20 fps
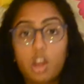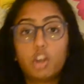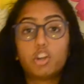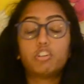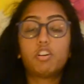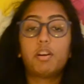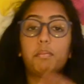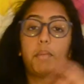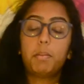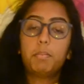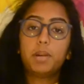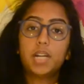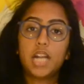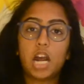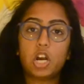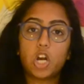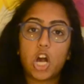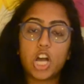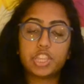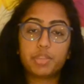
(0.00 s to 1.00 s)
Remember
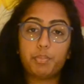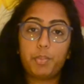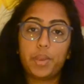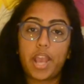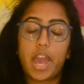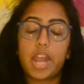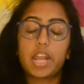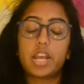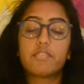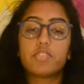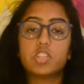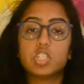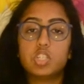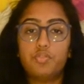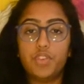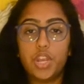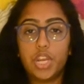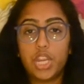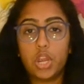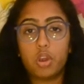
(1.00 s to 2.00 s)
how at the beginning of this
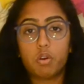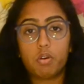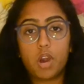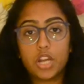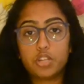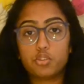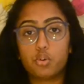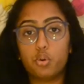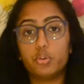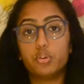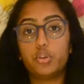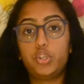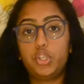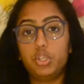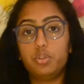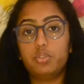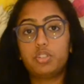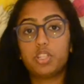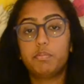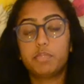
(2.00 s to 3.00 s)
video I told
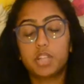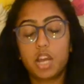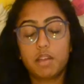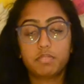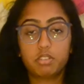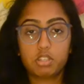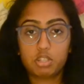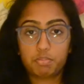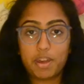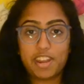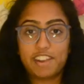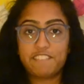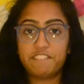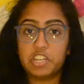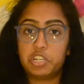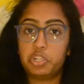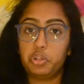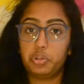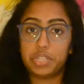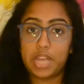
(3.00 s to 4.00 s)
you sometimes it's
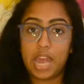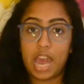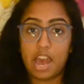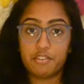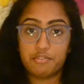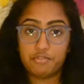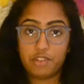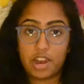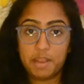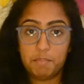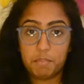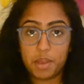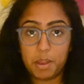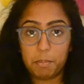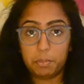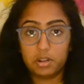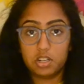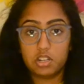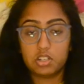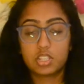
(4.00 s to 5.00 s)
beneficial to have 5
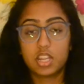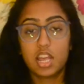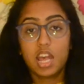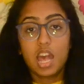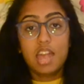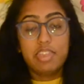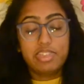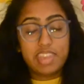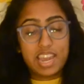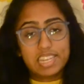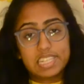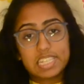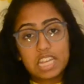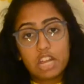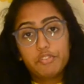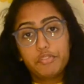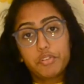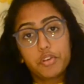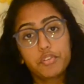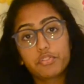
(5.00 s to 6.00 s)
members. That's
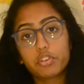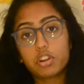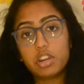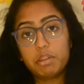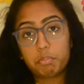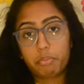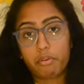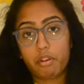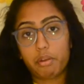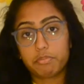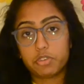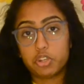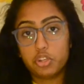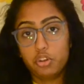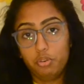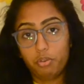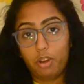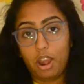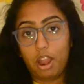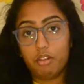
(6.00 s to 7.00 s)
helpful for impromptu
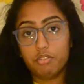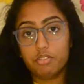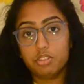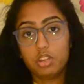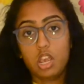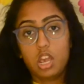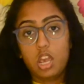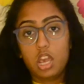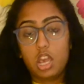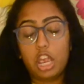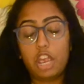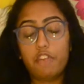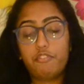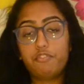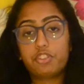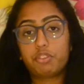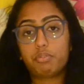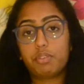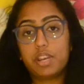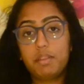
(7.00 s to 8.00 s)
rounds. If
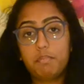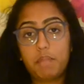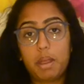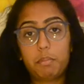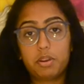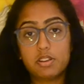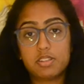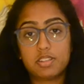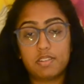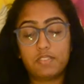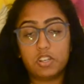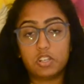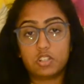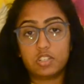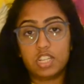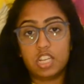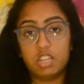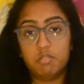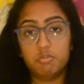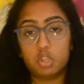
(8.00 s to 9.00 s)
3 members of your
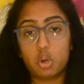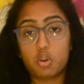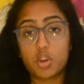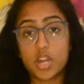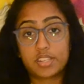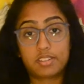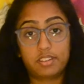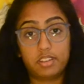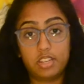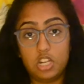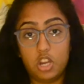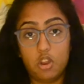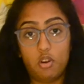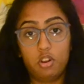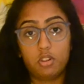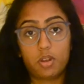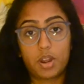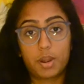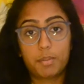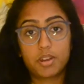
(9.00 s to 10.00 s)
team don't necessarily know a
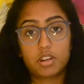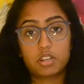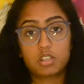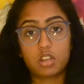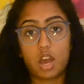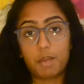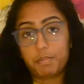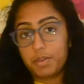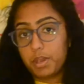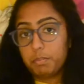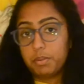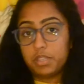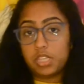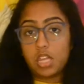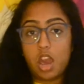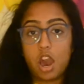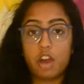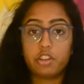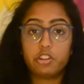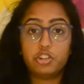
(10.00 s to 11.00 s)
lot about a topic, but
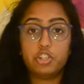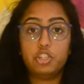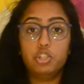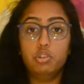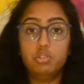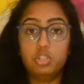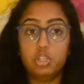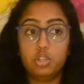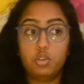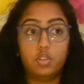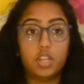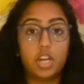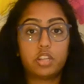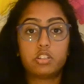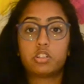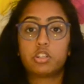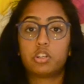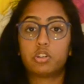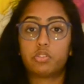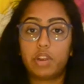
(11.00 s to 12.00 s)
the other 2 do,
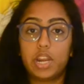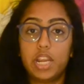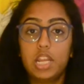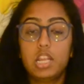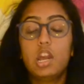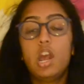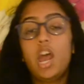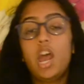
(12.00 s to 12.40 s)
that's great